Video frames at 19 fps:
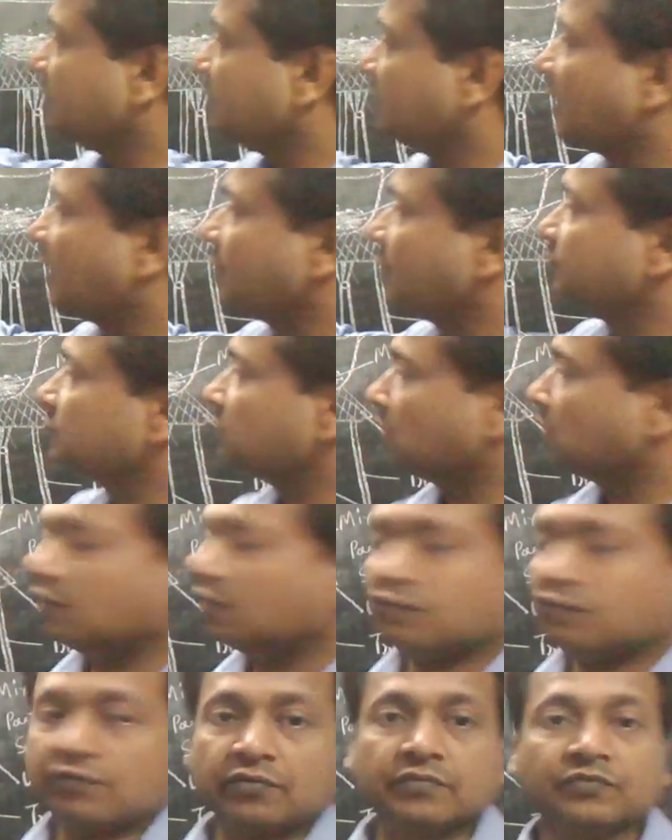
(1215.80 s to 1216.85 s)
grams
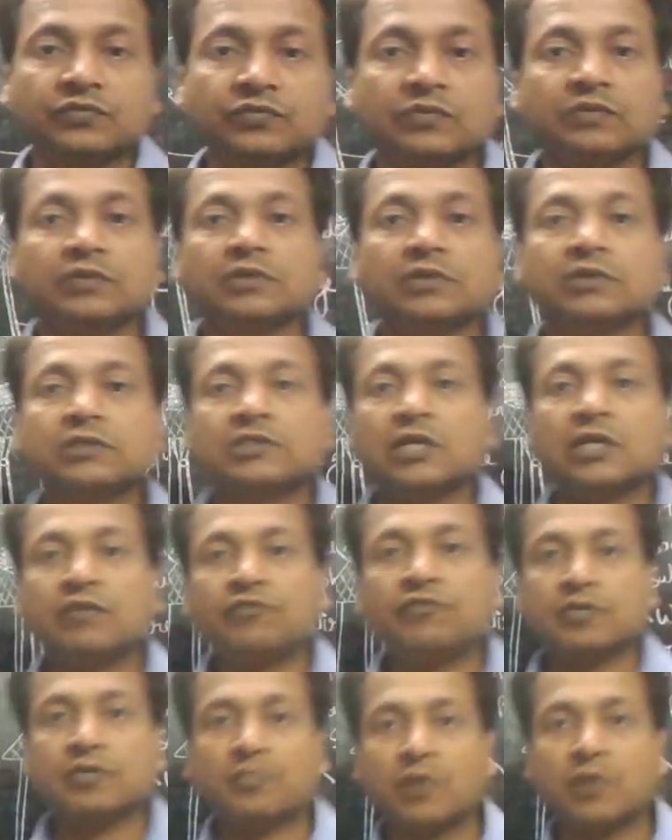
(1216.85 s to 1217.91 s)
of
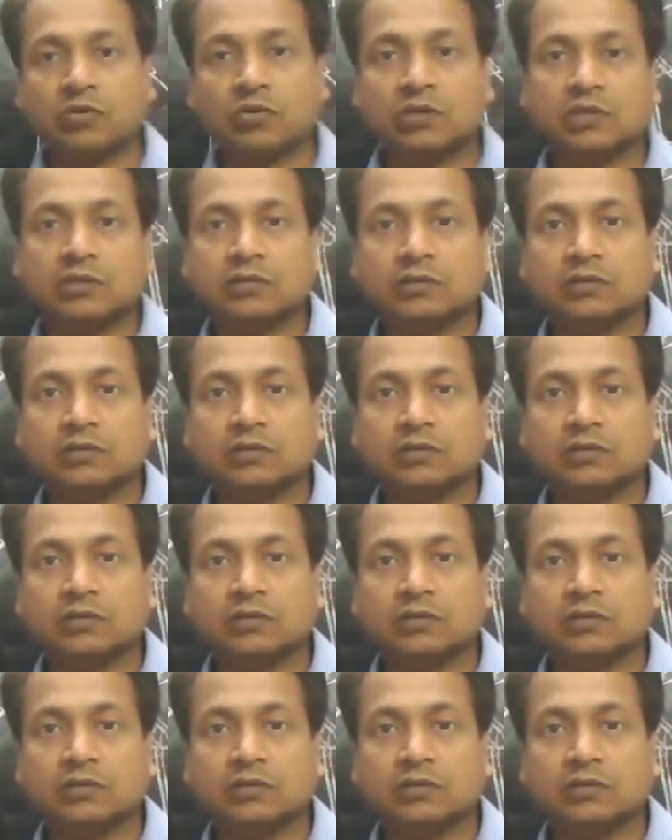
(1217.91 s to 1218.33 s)
sulfur powder.